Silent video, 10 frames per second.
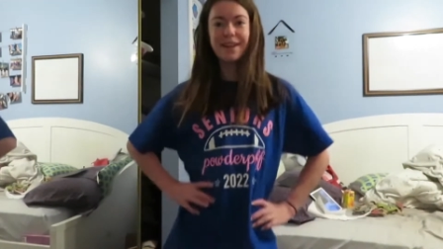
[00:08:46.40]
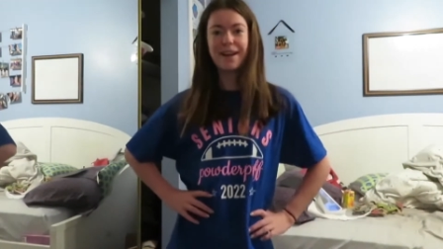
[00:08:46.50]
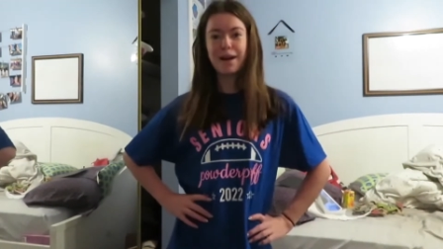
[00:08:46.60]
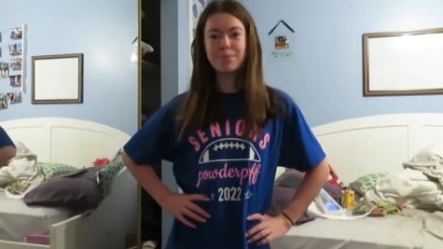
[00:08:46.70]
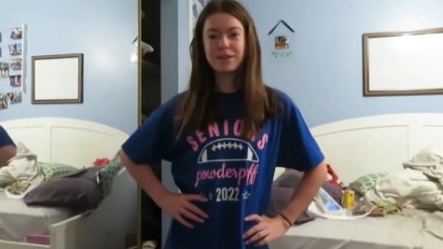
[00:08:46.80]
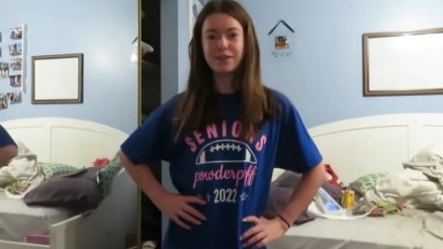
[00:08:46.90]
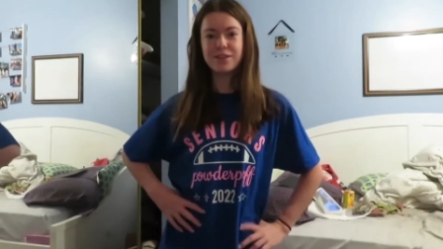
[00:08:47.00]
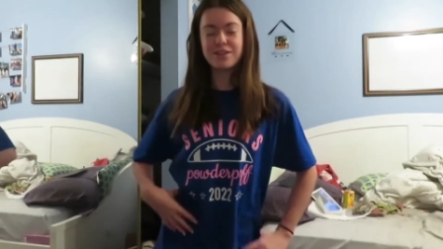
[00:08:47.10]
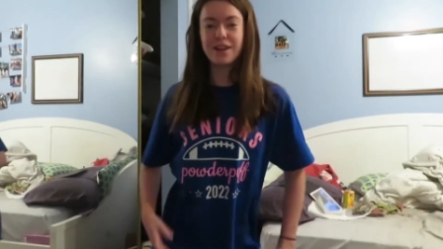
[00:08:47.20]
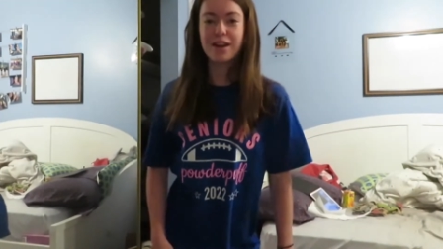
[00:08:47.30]
Happy
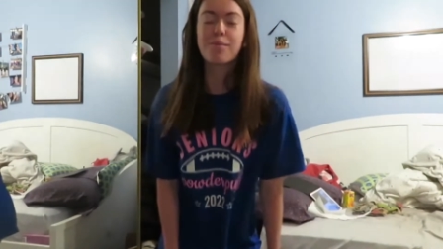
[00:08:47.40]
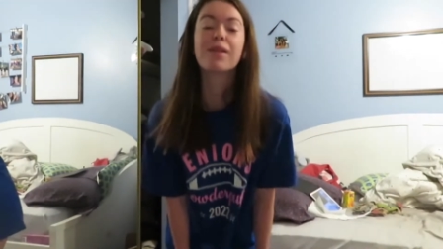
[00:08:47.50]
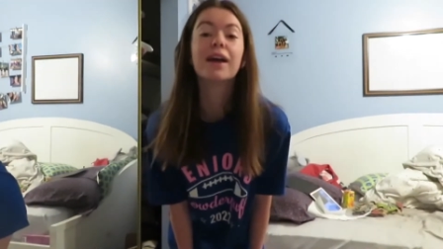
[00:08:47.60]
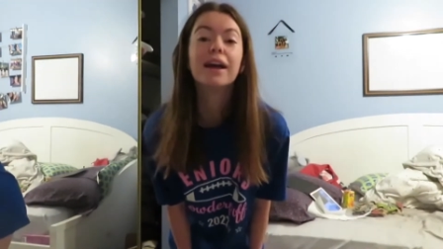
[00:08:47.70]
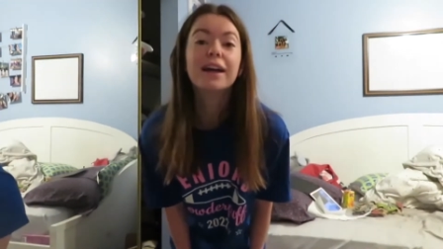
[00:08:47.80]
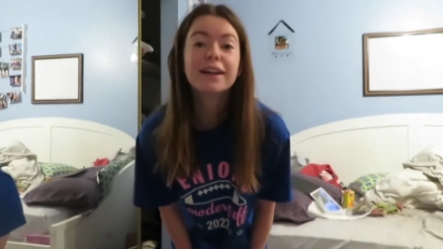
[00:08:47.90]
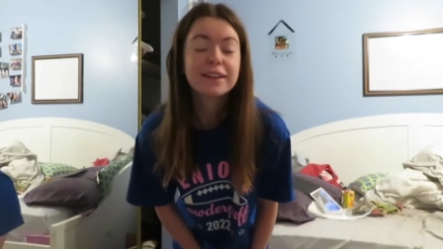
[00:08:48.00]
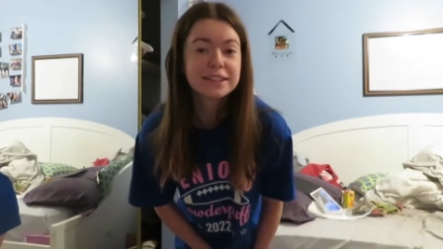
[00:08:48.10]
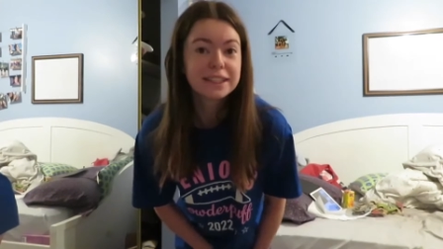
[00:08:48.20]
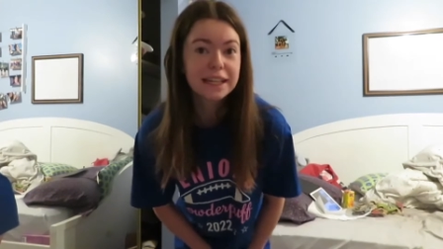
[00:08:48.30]
Thursday.
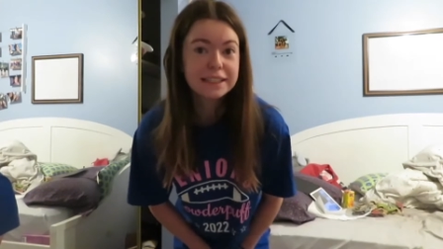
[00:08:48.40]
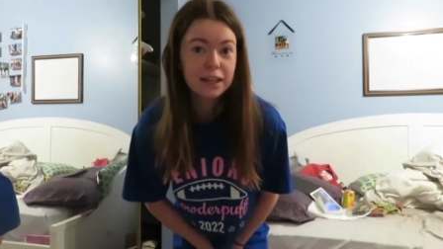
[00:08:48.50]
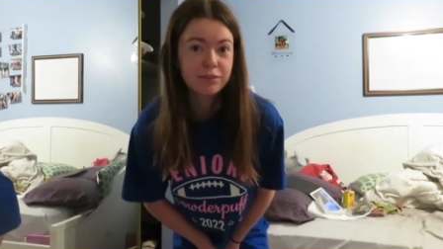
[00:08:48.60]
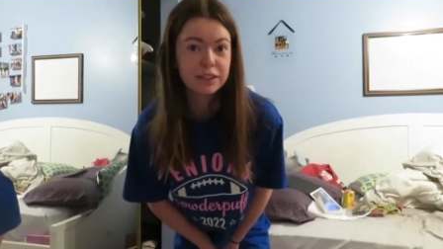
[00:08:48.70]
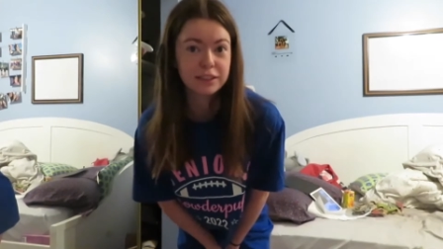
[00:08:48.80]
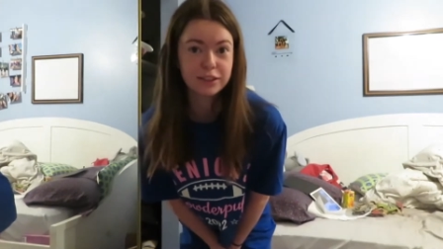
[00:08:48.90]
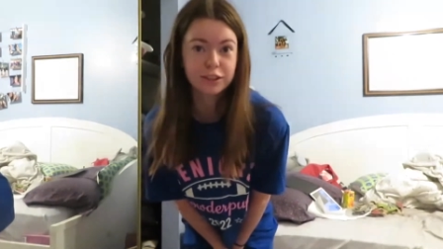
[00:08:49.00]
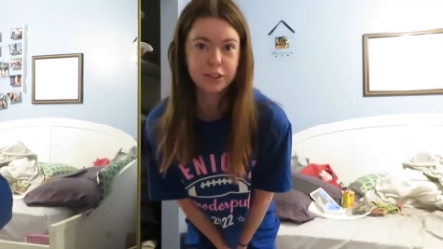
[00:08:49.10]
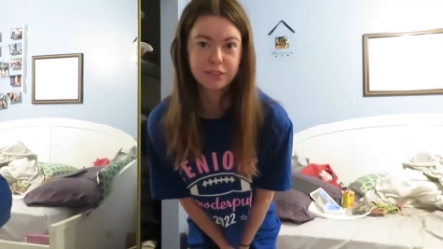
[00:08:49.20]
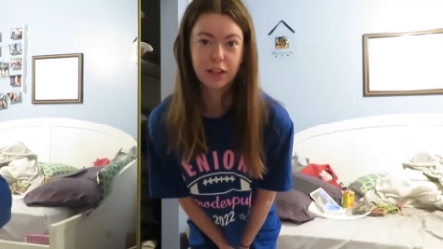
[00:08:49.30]
Today's outfit
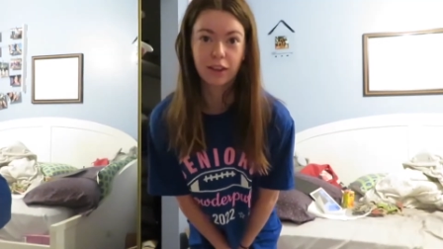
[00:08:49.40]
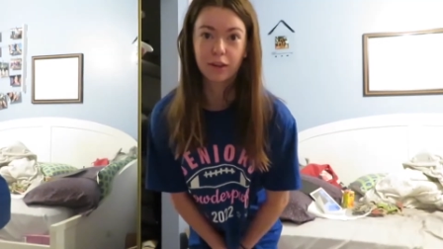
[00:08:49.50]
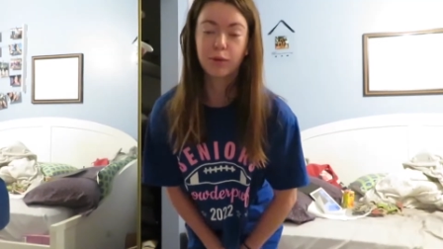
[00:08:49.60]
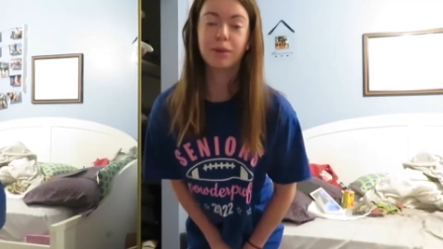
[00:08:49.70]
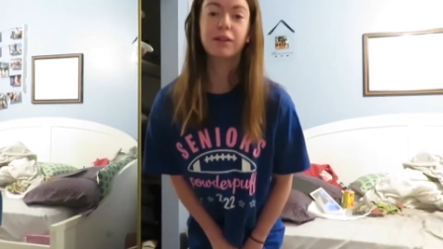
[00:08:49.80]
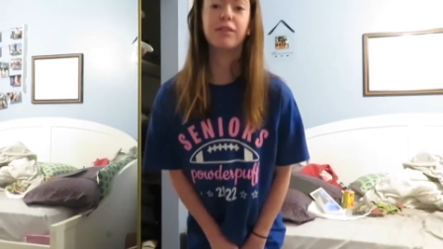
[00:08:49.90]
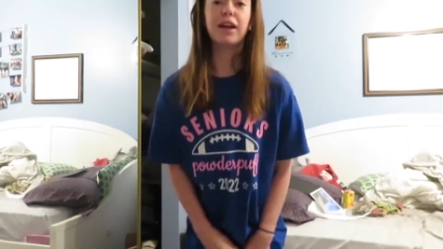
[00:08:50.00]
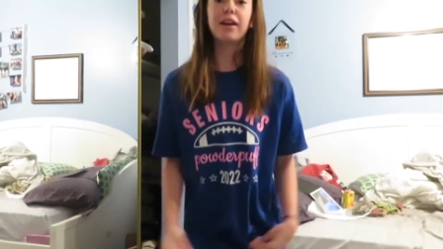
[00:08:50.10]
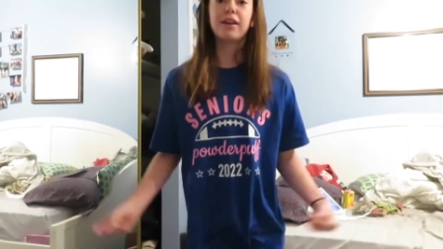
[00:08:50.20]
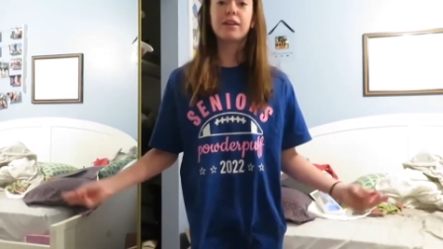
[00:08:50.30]
deserves a little bit of
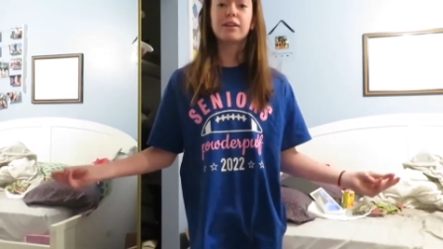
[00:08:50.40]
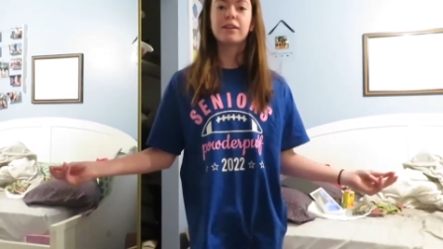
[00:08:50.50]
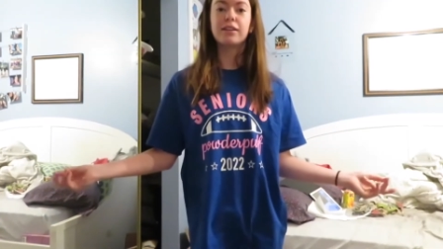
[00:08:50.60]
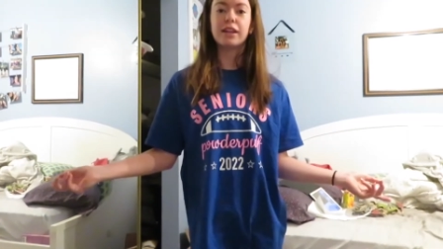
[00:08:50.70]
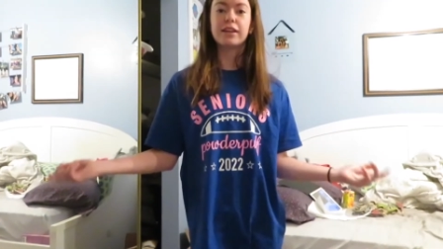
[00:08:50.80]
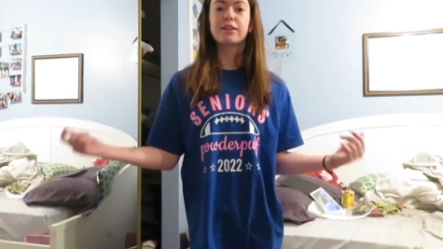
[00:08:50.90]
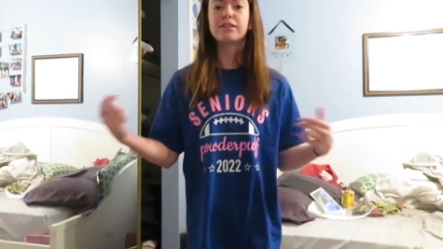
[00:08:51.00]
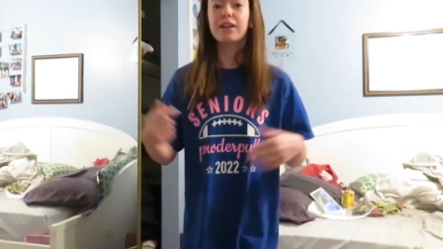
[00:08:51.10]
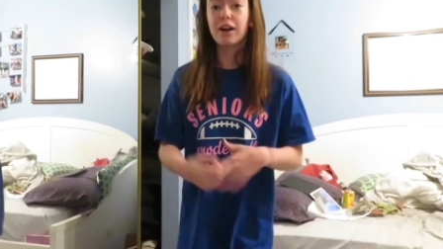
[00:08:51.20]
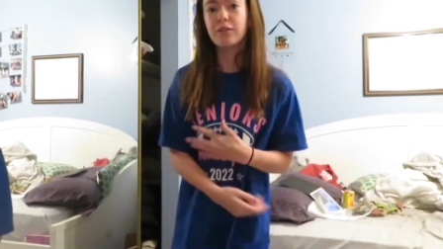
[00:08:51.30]
a like
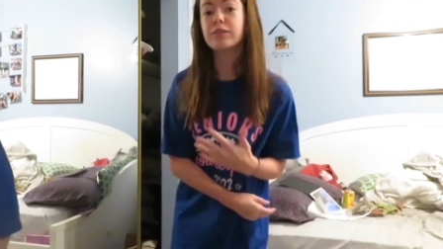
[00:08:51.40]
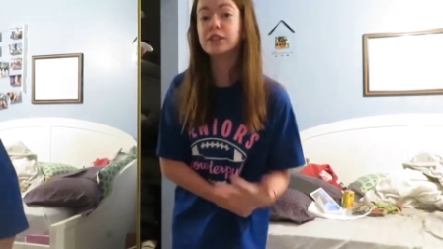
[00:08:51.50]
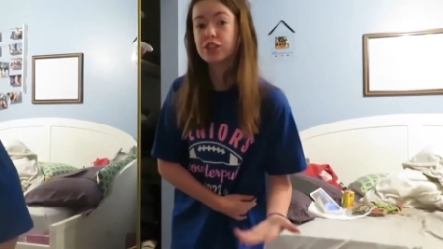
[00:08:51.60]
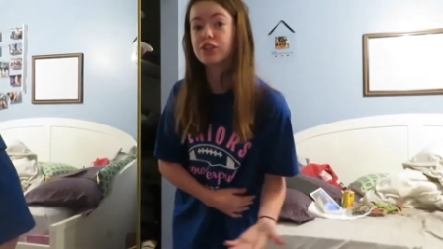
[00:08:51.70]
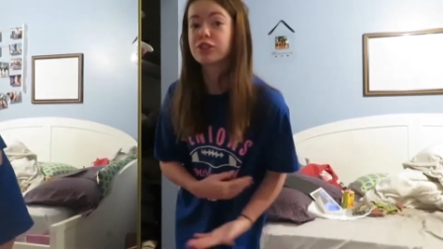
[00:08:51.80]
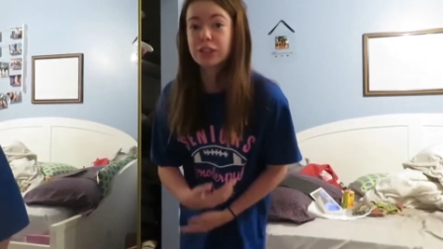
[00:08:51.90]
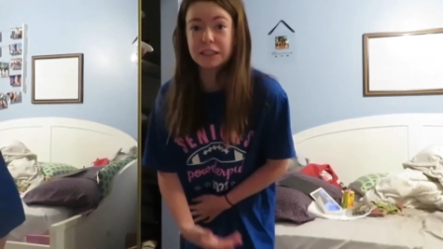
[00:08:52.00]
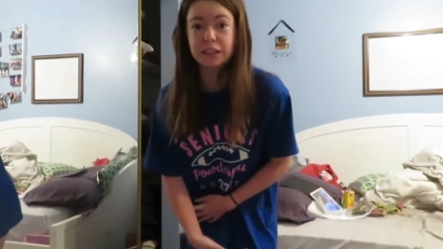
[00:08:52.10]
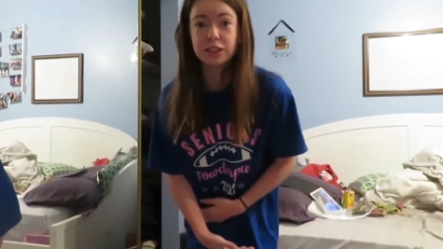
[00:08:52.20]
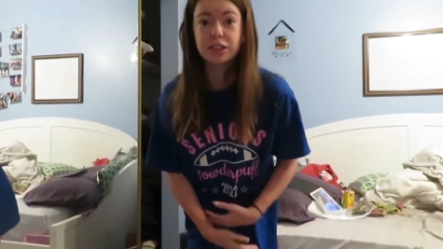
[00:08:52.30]
outfit change
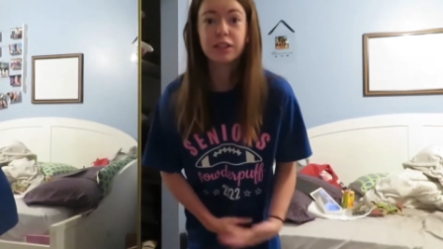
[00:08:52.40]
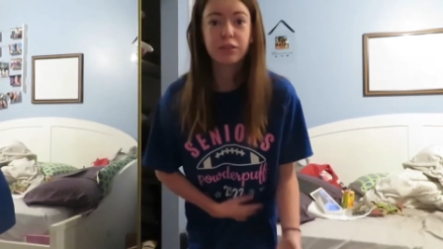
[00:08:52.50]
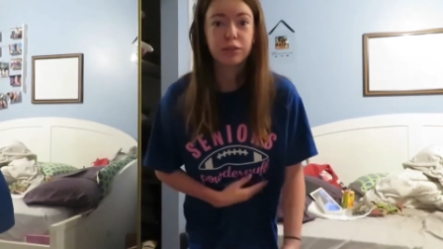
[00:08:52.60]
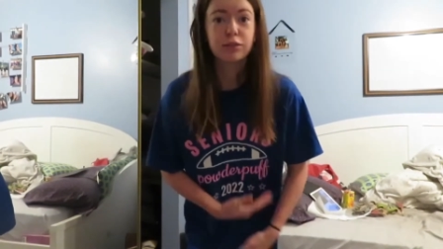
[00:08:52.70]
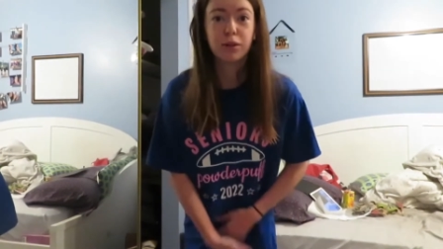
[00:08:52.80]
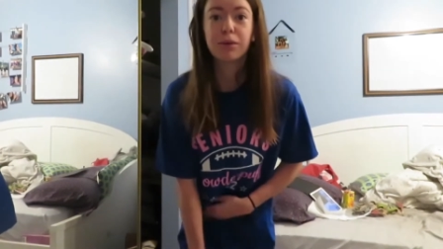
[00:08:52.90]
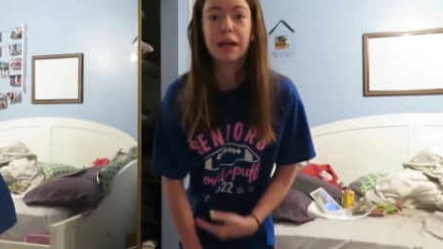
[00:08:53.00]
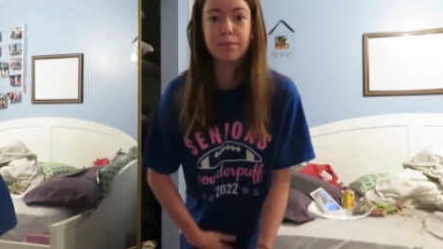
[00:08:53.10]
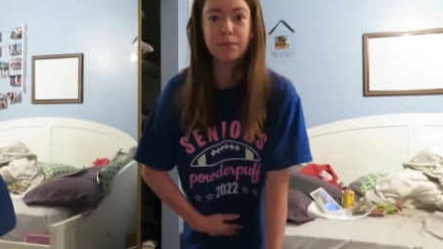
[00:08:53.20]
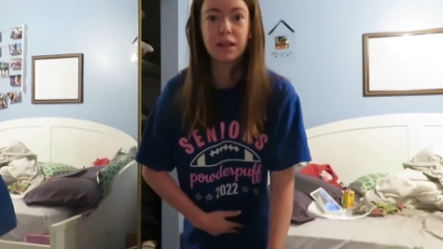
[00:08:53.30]
transition if you know what
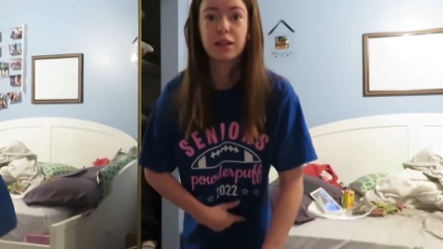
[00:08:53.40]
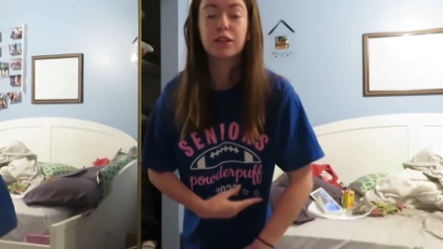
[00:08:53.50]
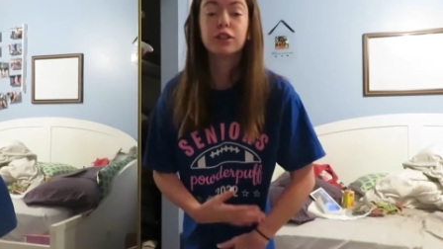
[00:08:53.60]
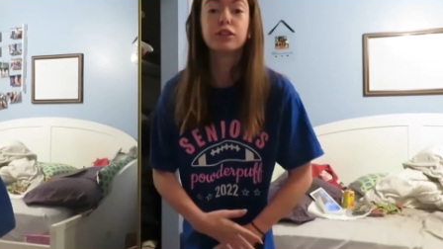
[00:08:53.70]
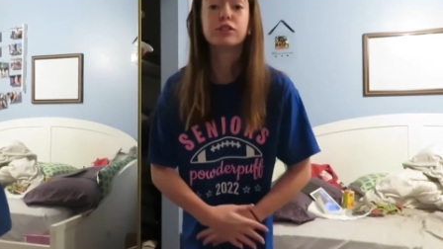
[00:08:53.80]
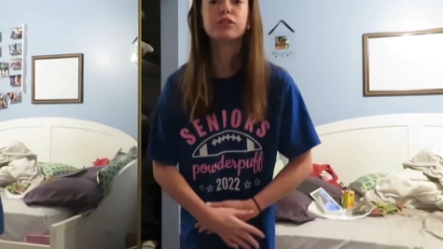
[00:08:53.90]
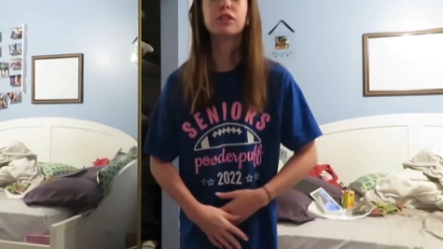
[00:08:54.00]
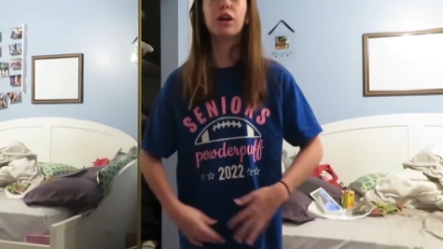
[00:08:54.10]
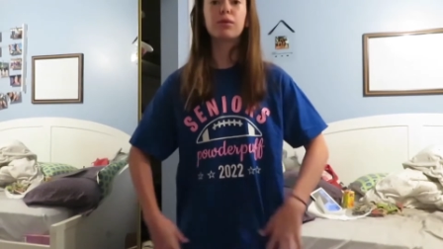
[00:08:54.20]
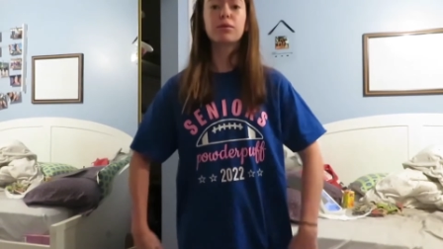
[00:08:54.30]
I mean.
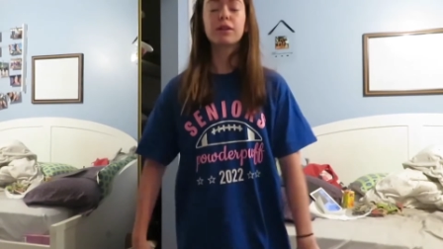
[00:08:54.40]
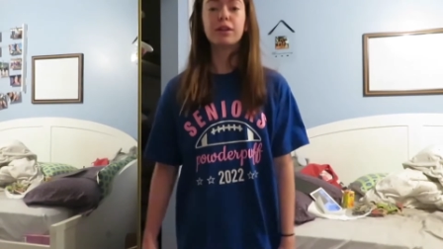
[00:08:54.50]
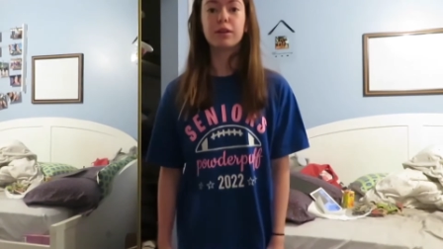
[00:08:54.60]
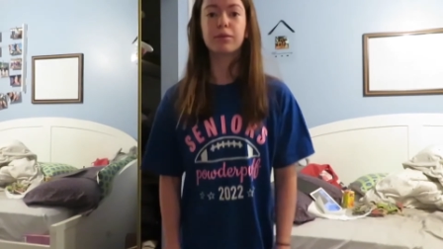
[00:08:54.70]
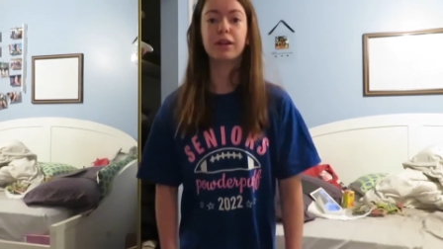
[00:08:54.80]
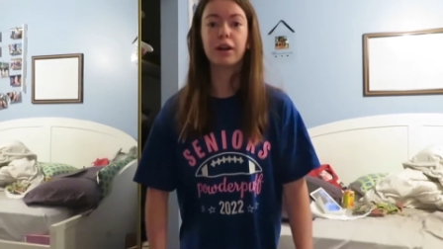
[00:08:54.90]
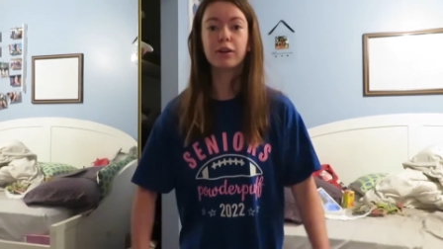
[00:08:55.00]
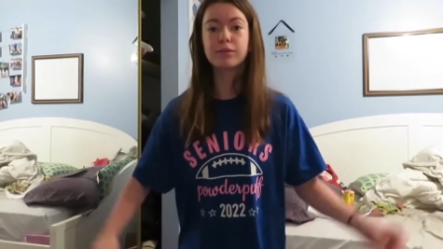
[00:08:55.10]
So here we go.